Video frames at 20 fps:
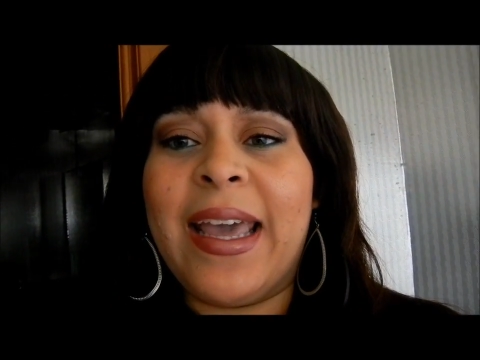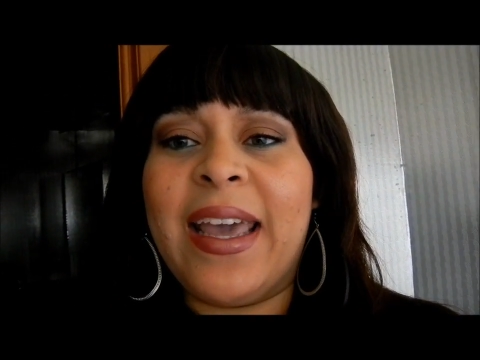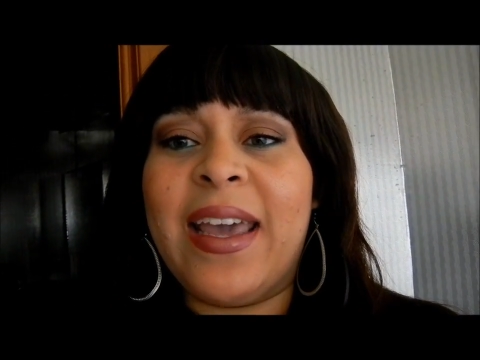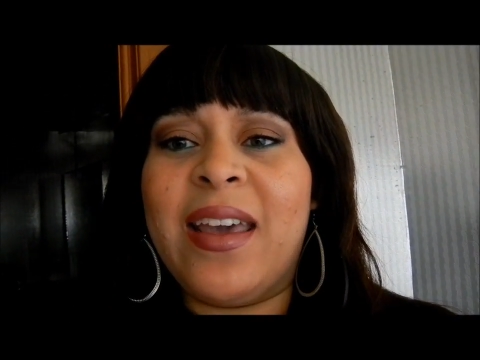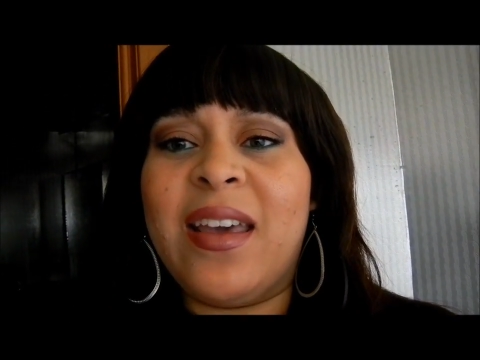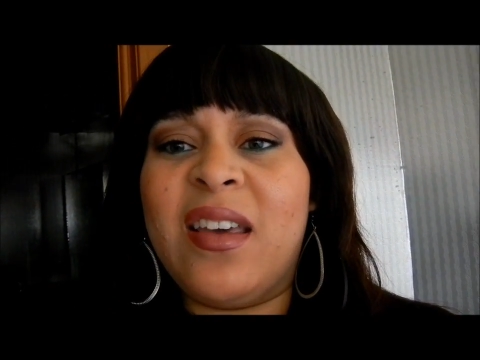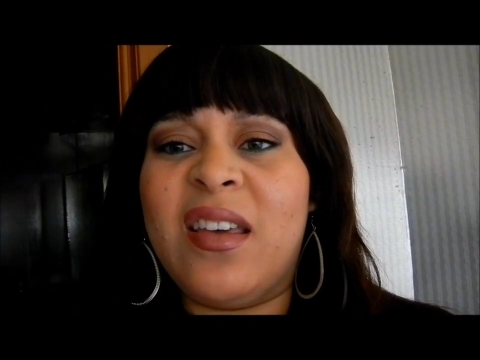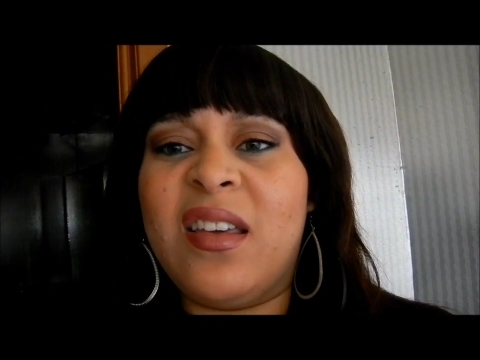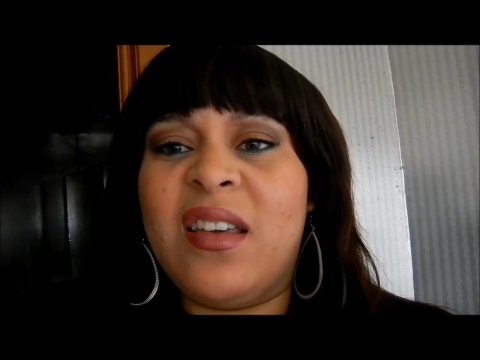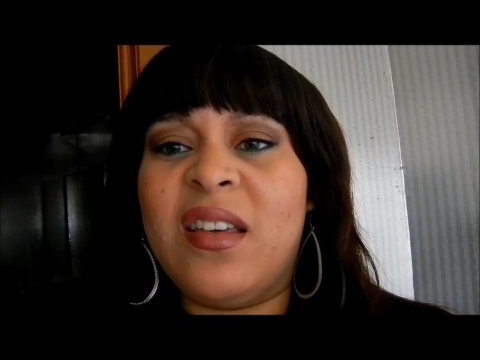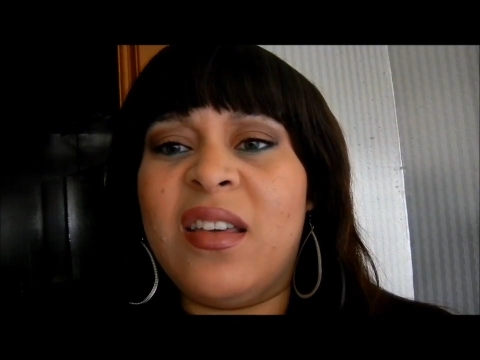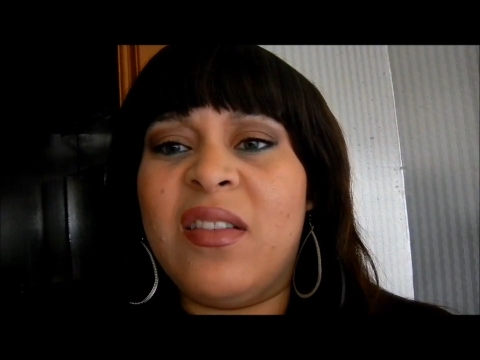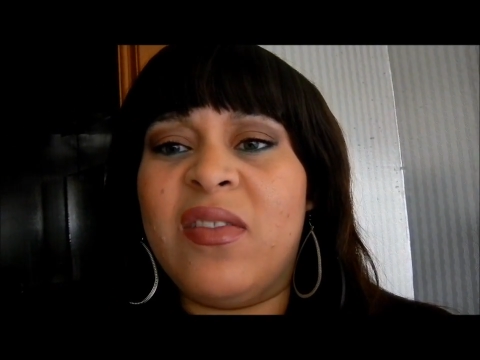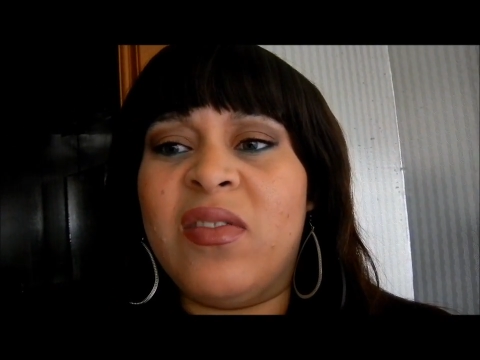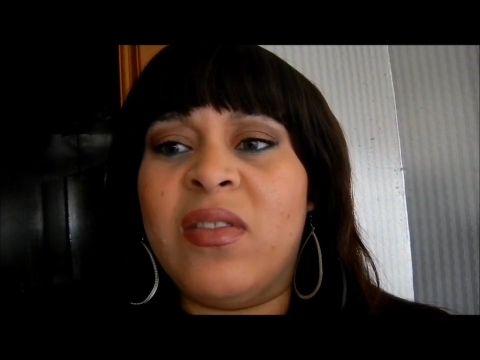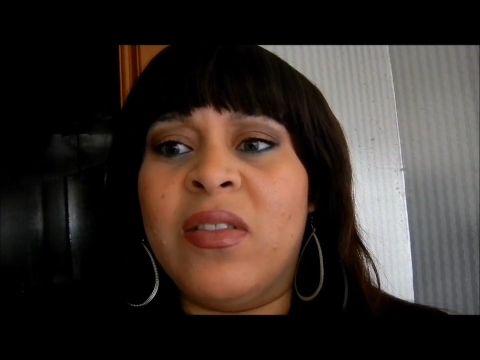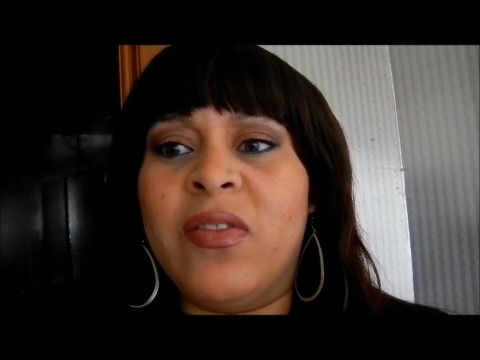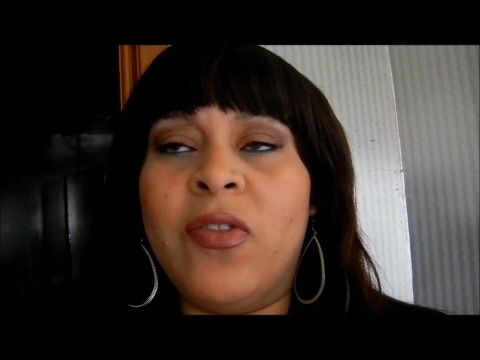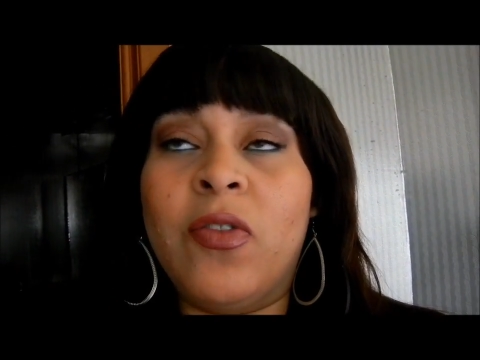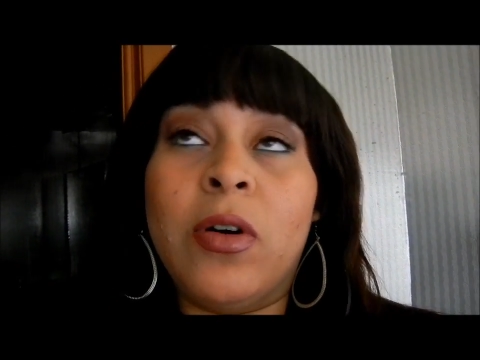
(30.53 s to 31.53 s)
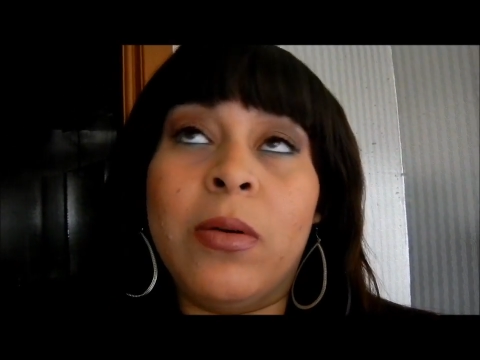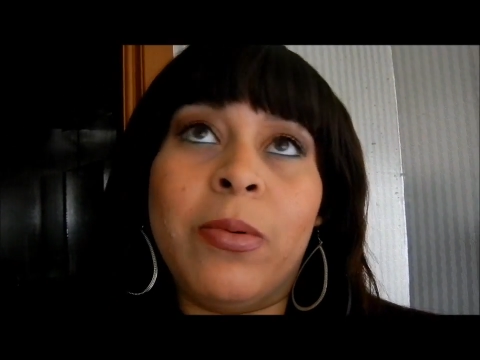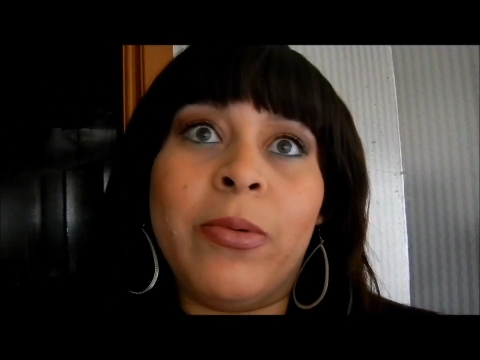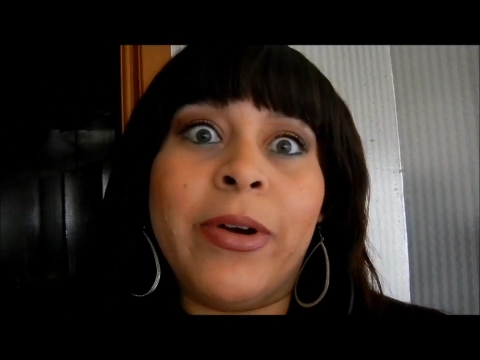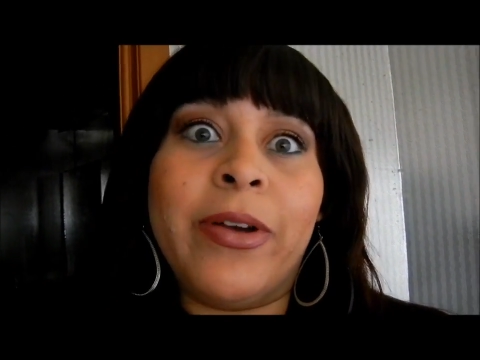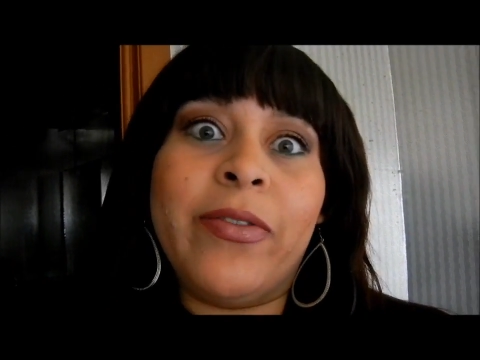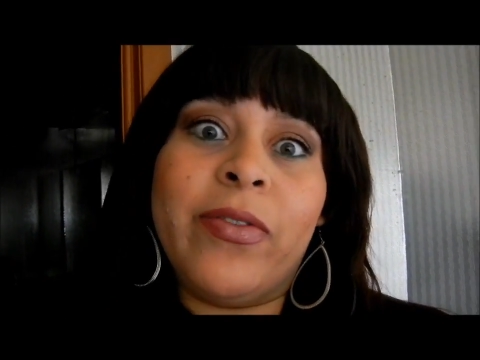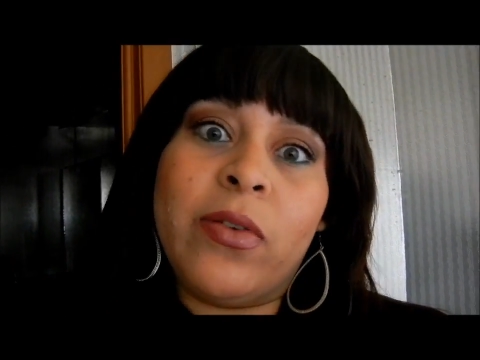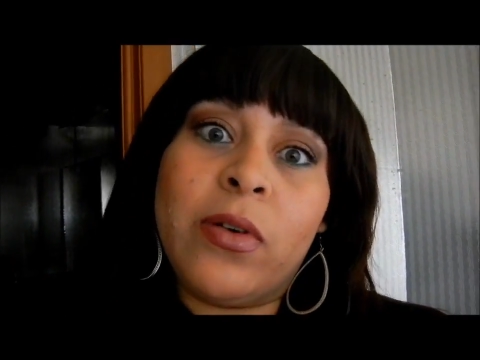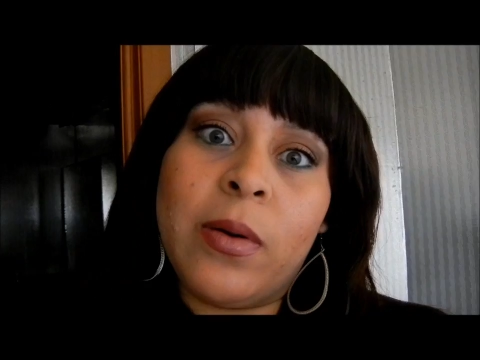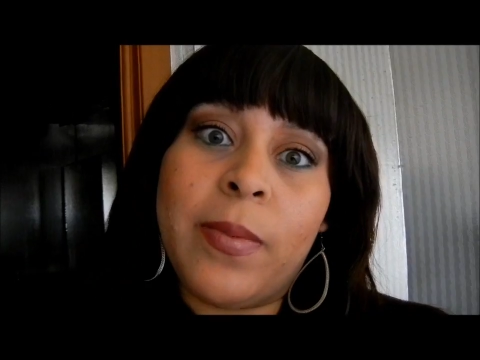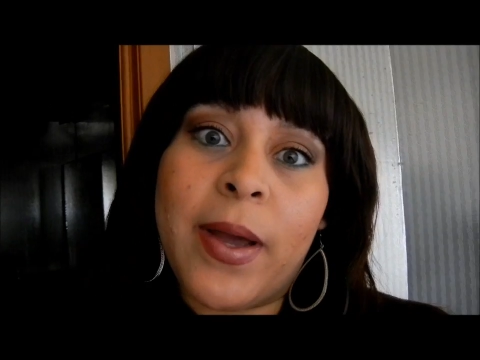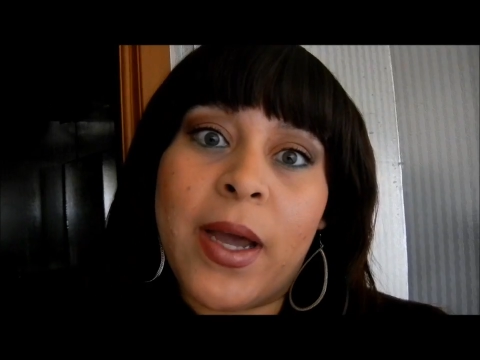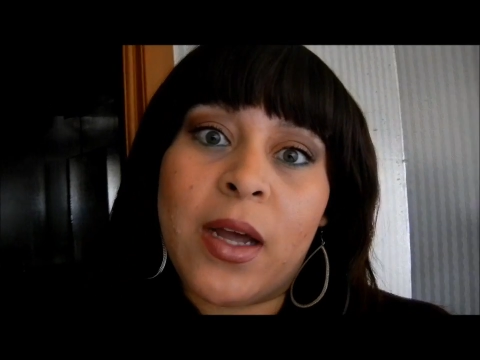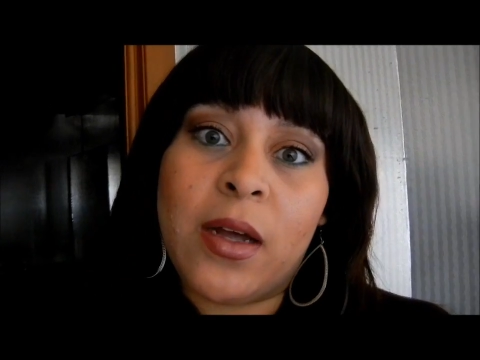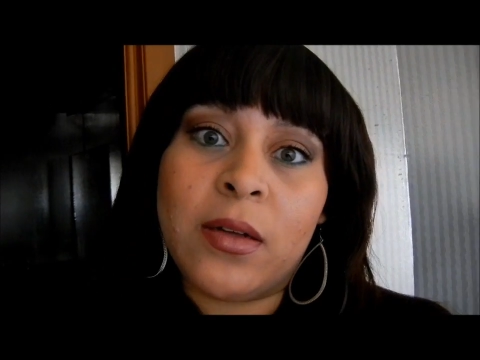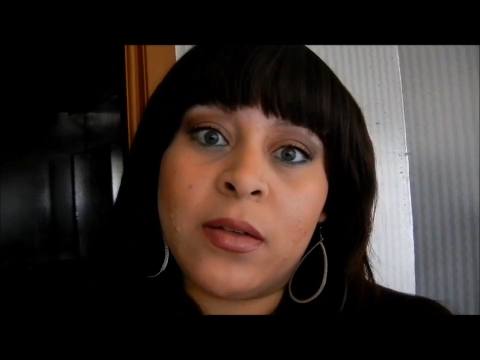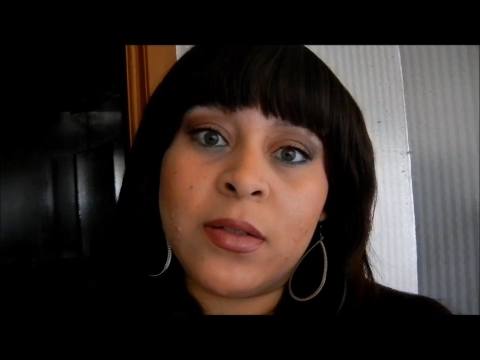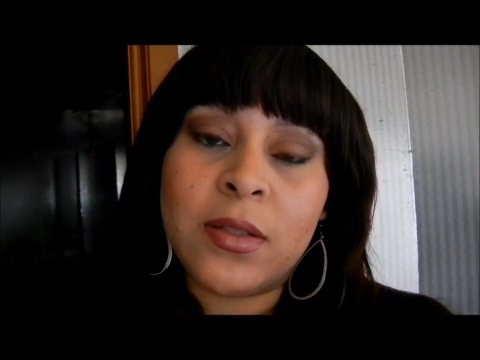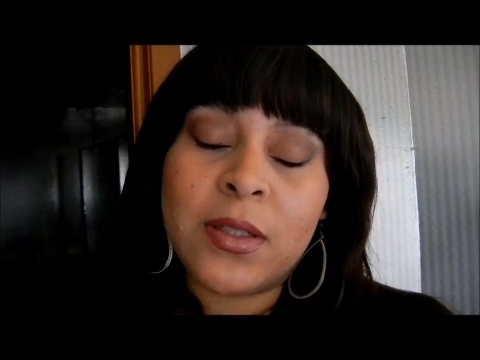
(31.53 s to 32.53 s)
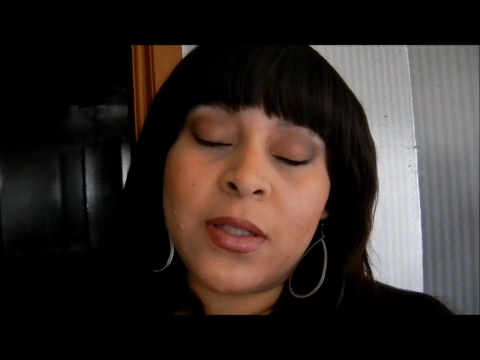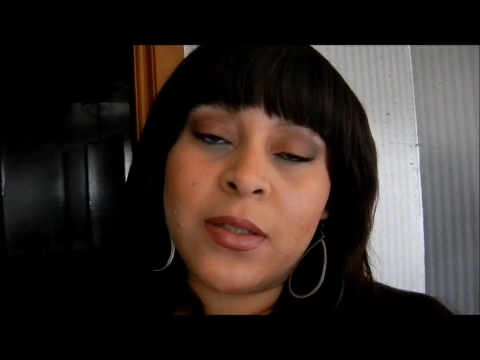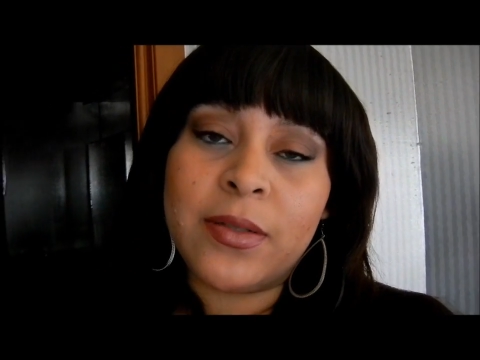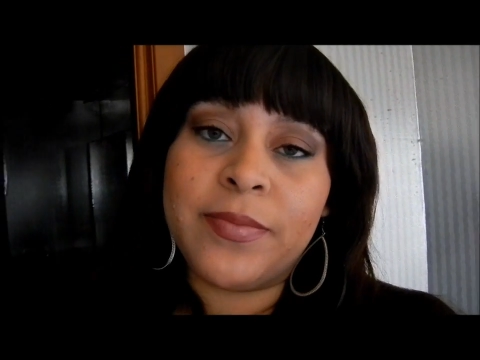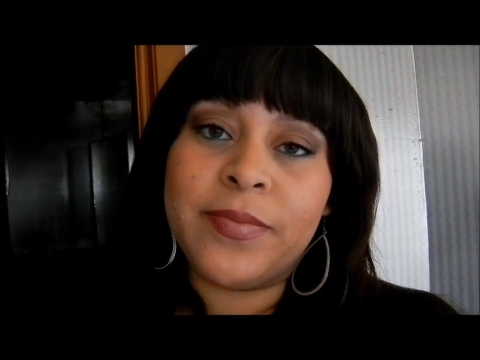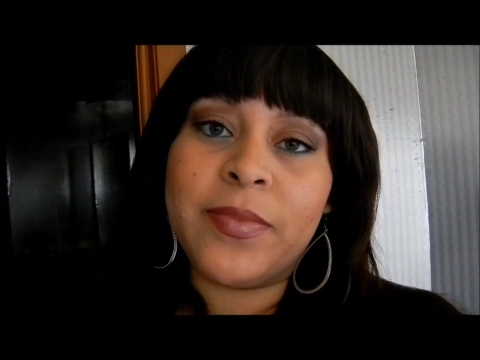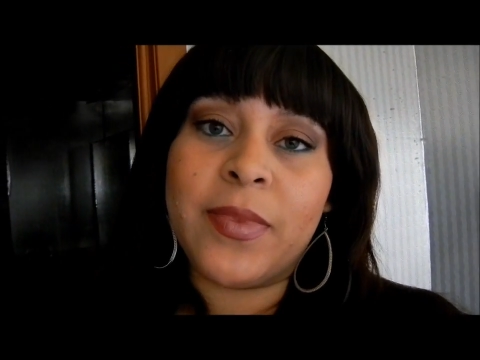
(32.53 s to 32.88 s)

and, or four point four pounds.